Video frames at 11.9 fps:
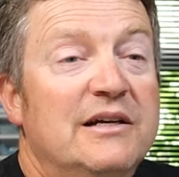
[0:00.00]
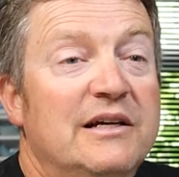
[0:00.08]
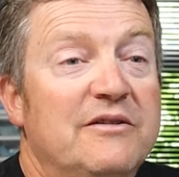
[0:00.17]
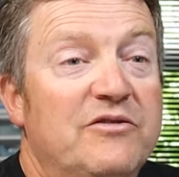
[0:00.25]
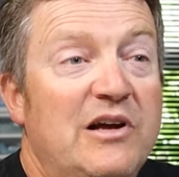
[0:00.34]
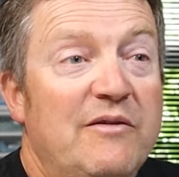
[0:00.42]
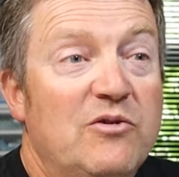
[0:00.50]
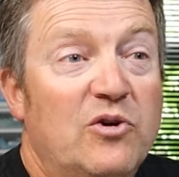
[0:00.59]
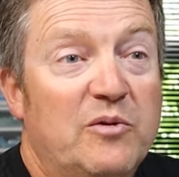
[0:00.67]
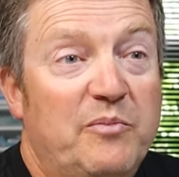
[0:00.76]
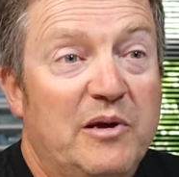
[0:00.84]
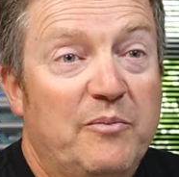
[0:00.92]
If you haven't got
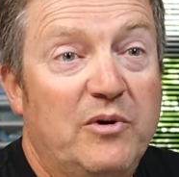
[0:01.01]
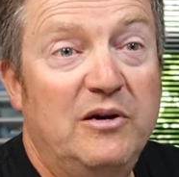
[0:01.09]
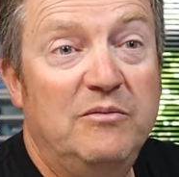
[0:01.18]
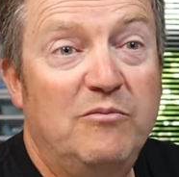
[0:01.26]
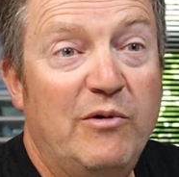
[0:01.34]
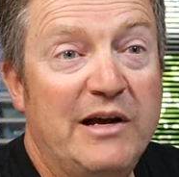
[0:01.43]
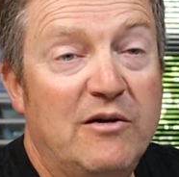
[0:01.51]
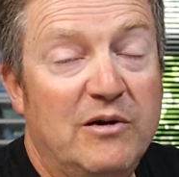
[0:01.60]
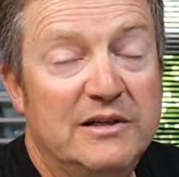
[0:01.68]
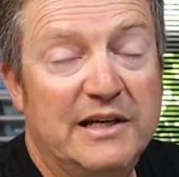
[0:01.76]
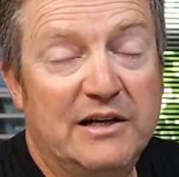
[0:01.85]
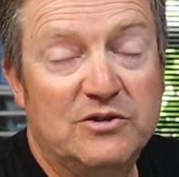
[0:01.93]
a pipper, wait
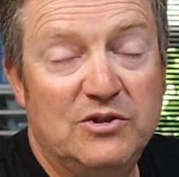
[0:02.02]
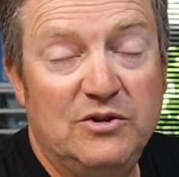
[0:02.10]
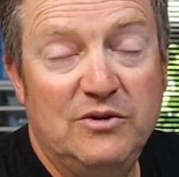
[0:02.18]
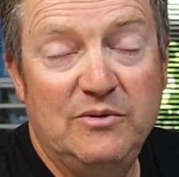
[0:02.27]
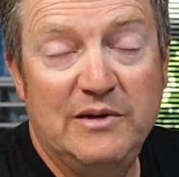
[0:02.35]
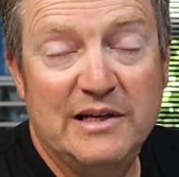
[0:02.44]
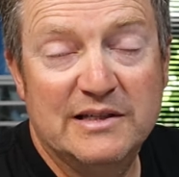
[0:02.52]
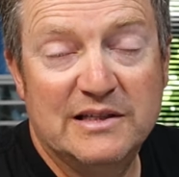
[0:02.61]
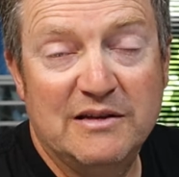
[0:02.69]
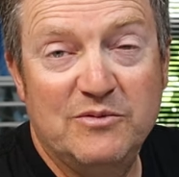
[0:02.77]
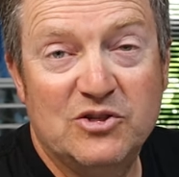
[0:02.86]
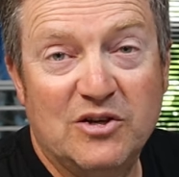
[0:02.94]
a day or two, let's
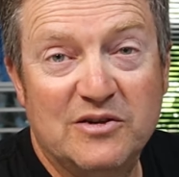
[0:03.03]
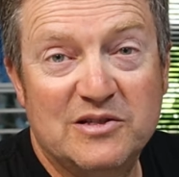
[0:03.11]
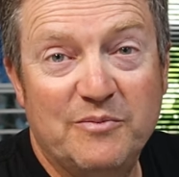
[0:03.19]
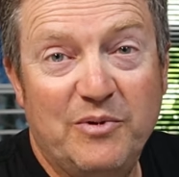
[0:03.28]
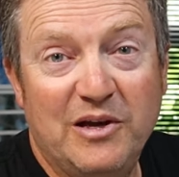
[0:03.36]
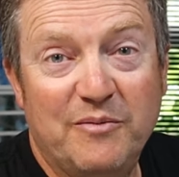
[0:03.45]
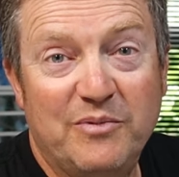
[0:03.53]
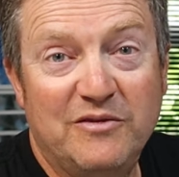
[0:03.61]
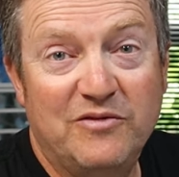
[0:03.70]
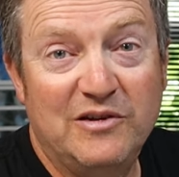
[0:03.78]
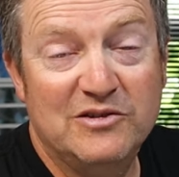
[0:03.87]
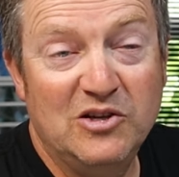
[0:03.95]
give them a chance to pip.
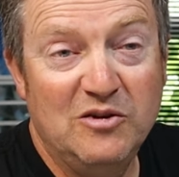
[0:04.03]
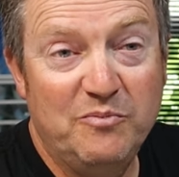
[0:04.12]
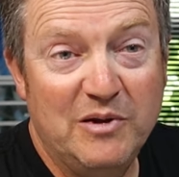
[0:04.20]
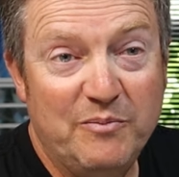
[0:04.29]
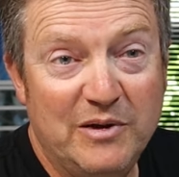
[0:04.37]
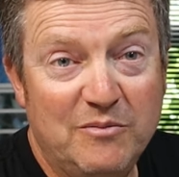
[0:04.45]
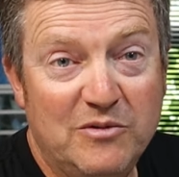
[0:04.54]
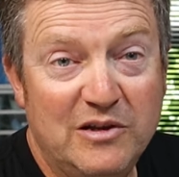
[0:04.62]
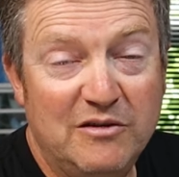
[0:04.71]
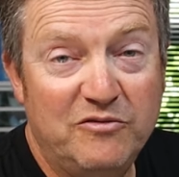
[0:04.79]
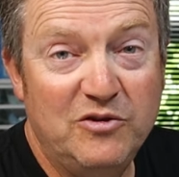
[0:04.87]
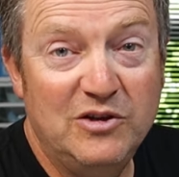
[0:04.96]
If there's no pipping
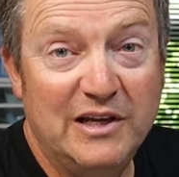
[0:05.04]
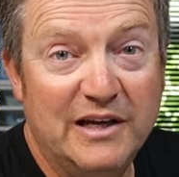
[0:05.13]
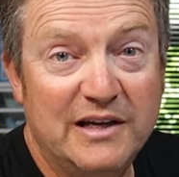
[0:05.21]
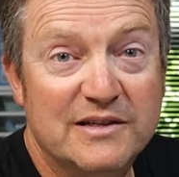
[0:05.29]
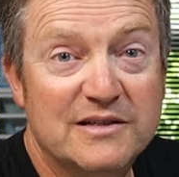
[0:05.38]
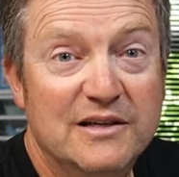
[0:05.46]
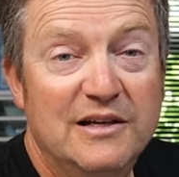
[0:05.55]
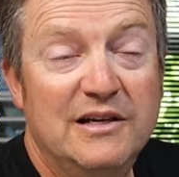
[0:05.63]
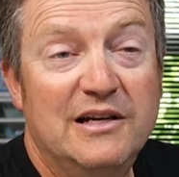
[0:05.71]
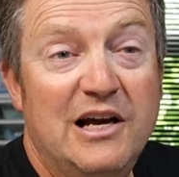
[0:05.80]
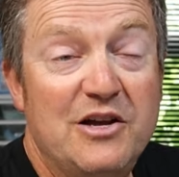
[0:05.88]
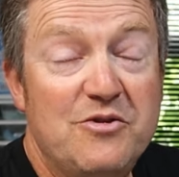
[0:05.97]
within a few days
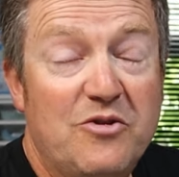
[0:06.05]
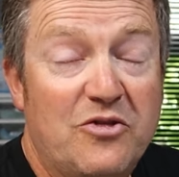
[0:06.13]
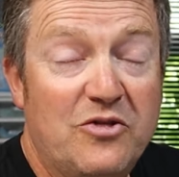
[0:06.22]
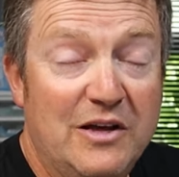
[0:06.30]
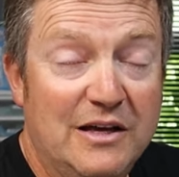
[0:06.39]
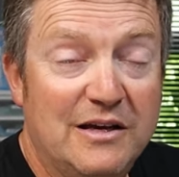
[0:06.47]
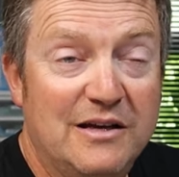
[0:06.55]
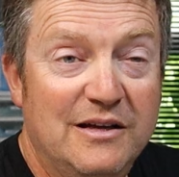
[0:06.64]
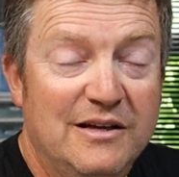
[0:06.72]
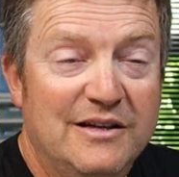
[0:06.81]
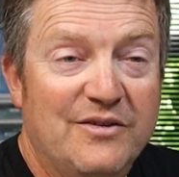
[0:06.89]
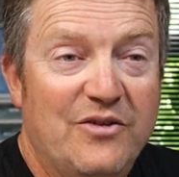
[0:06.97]
and you think
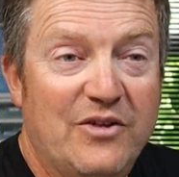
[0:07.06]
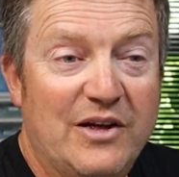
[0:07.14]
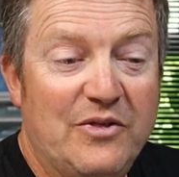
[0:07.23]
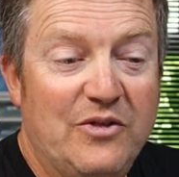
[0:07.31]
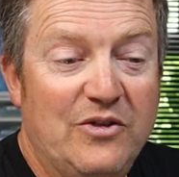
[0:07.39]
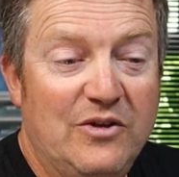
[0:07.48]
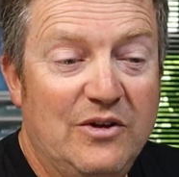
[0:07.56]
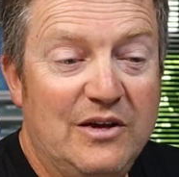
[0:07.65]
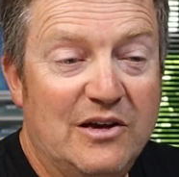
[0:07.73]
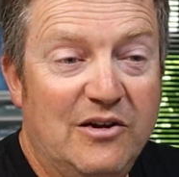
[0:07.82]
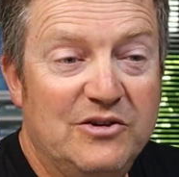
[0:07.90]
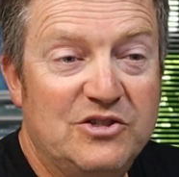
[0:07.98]
that the
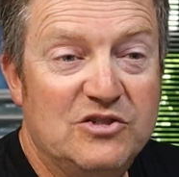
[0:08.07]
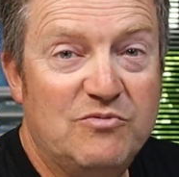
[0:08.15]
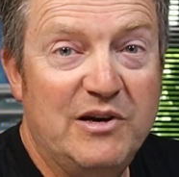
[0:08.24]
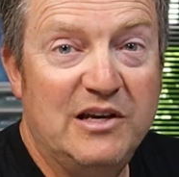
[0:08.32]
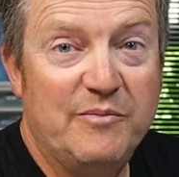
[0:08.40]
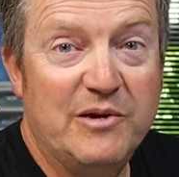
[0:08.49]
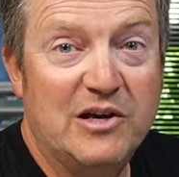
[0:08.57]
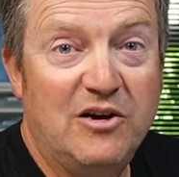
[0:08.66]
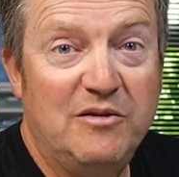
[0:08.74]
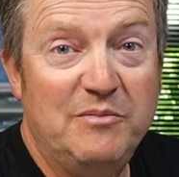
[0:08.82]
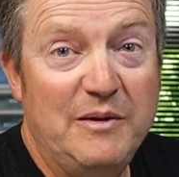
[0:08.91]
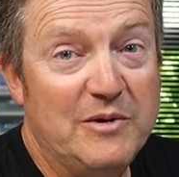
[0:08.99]
clutch is ready to be
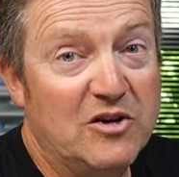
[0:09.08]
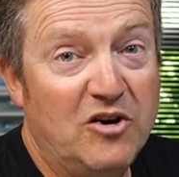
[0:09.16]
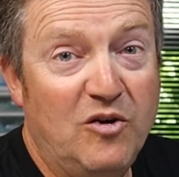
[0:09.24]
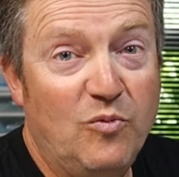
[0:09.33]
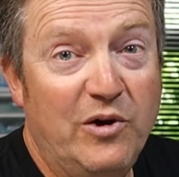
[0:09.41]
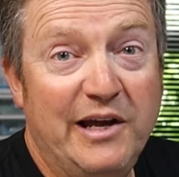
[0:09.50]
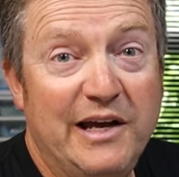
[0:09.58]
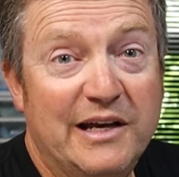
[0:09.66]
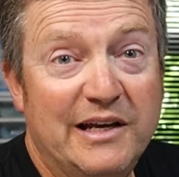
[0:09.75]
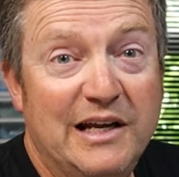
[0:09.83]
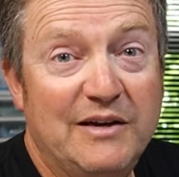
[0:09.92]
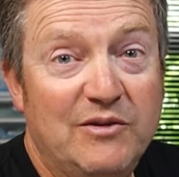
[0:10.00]
cut, maybe cut one
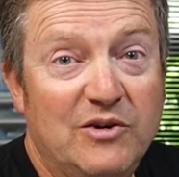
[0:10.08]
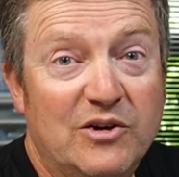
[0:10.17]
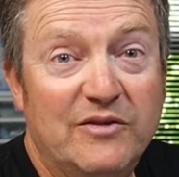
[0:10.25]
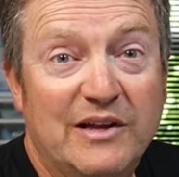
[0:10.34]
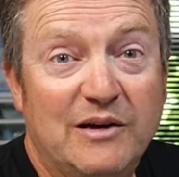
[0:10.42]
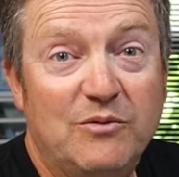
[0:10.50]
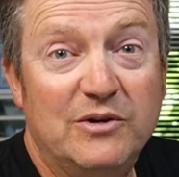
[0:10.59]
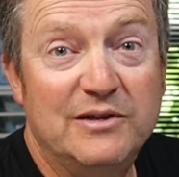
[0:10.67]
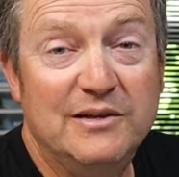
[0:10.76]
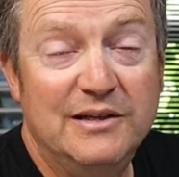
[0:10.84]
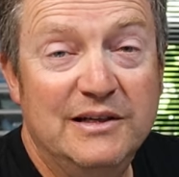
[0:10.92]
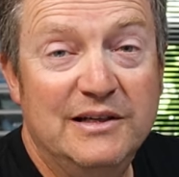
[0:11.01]
egg and have a look at that one.
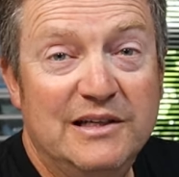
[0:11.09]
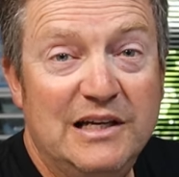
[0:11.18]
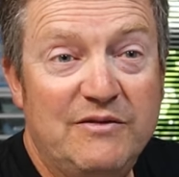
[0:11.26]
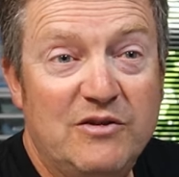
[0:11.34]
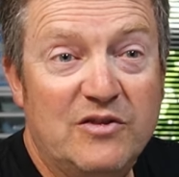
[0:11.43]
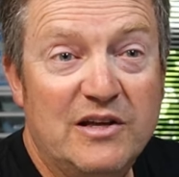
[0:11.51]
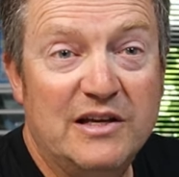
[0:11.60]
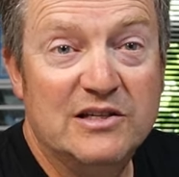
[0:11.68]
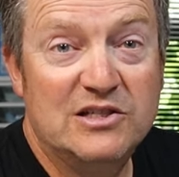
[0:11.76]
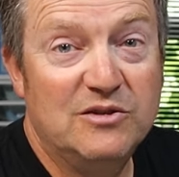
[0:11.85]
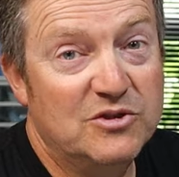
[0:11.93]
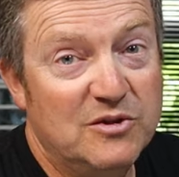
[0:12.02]
If you think
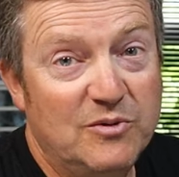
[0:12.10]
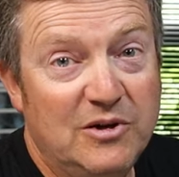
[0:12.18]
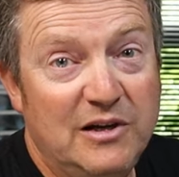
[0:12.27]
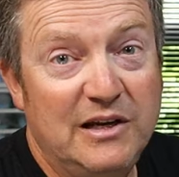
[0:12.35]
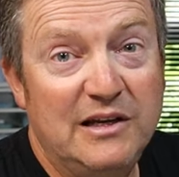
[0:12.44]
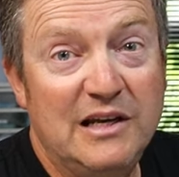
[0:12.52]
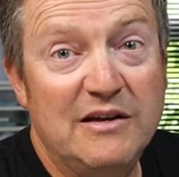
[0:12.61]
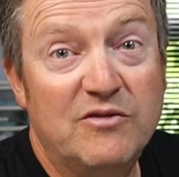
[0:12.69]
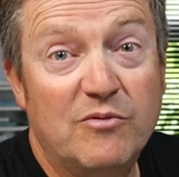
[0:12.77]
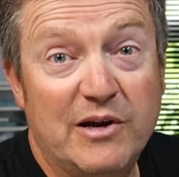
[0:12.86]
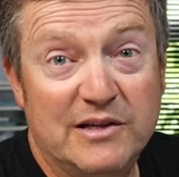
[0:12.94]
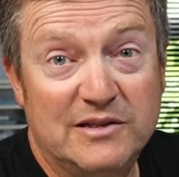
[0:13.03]
it's still too early, leave
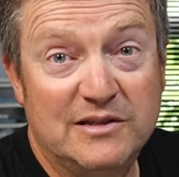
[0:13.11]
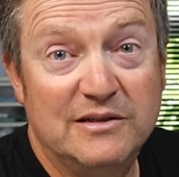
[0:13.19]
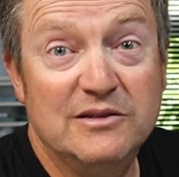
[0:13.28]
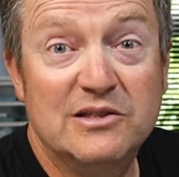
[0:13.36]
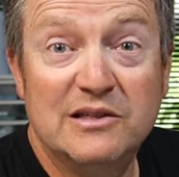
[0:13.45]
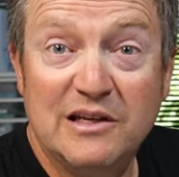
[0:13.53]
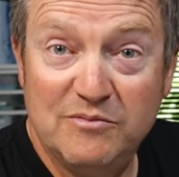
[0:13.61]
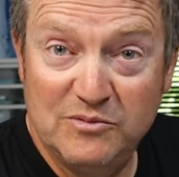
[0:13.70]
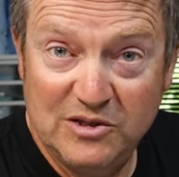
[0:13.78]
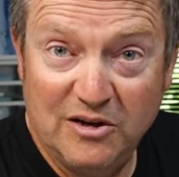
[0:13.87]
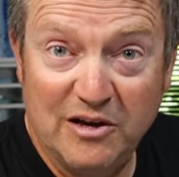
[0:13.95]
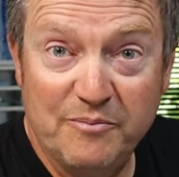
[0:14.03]
the rest and give them
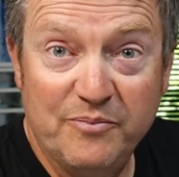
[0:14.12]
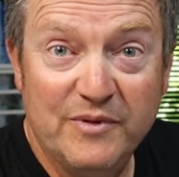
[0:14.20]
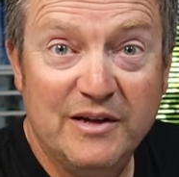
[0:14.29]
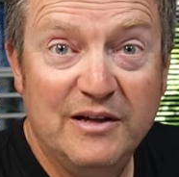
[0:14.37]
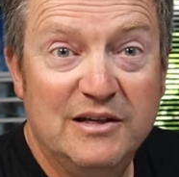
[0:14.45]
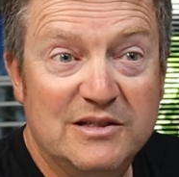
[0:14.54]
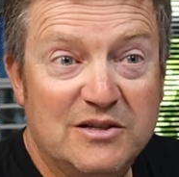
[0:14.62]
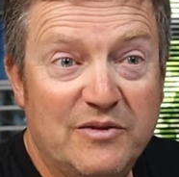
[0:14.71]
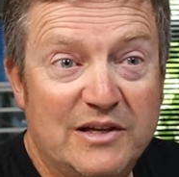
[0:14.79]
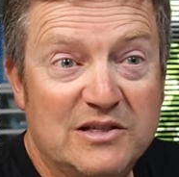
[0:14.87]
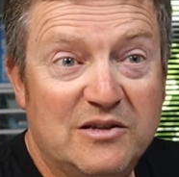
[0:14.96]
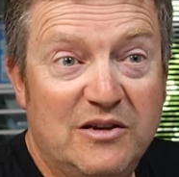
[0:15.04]
time. So
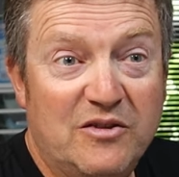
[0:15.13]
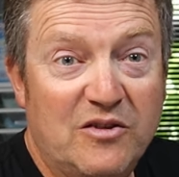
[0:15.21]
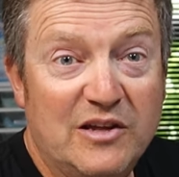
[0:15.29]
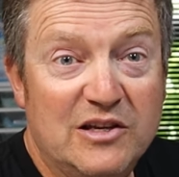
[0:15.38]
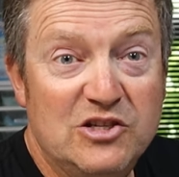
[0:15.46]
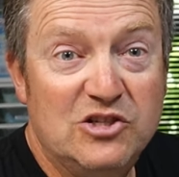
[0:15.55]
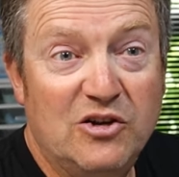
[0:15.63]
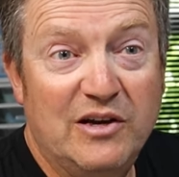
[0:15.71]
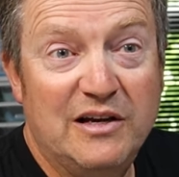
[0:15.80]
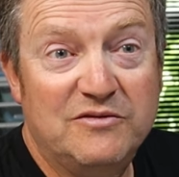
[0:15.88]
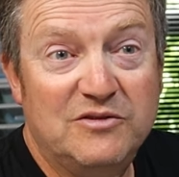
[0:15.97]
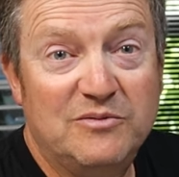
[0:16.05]
that's another thing, is you don't
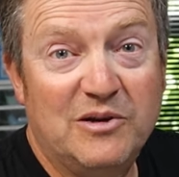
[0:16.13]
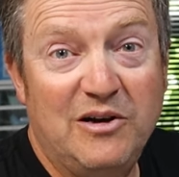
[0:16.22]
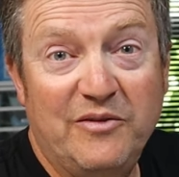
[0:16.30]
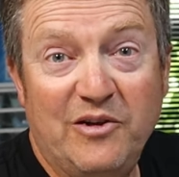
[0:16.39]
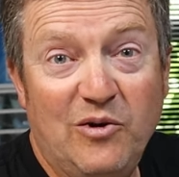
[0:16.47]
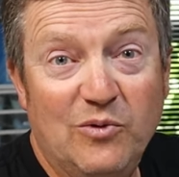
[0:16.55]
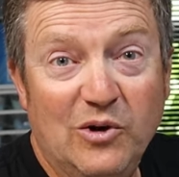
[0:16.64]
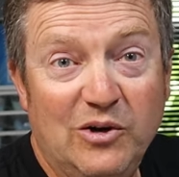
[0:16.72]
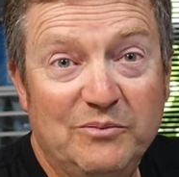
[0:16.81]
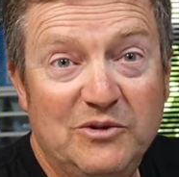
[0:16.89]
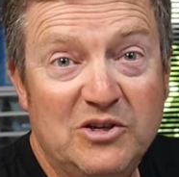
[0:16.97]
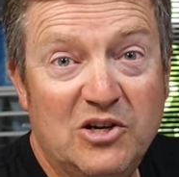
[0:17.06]
have to cut the whole
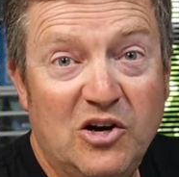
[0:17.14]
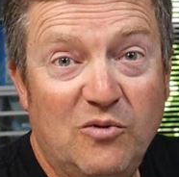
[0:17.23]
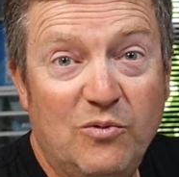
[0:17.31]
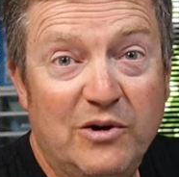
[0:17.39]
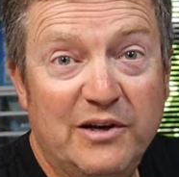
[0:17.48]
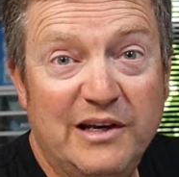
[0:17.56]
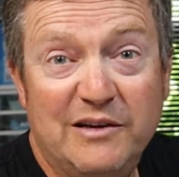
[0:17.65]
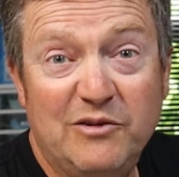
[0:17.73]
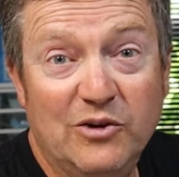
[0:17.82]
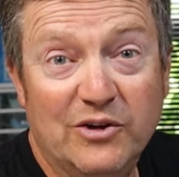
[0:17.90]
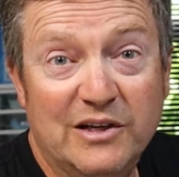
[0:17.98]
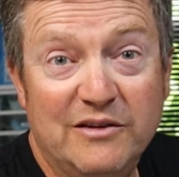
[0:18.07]
lot, you can cut one and have a
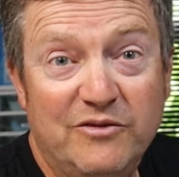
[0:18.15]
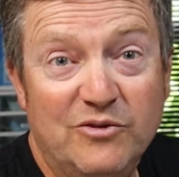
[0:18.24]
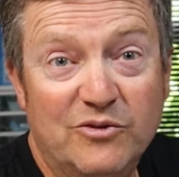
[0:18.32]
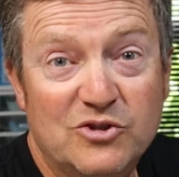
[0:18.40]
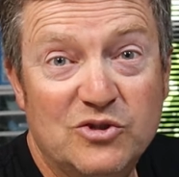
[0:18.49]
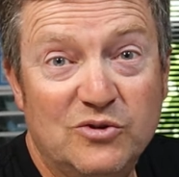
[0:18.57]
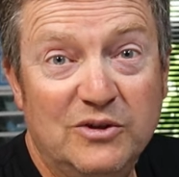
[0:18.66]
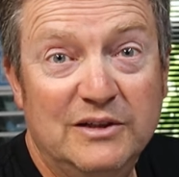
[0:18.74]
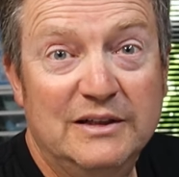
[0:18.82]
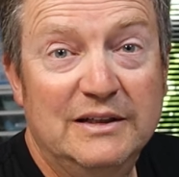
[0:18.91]
look if you're not sure.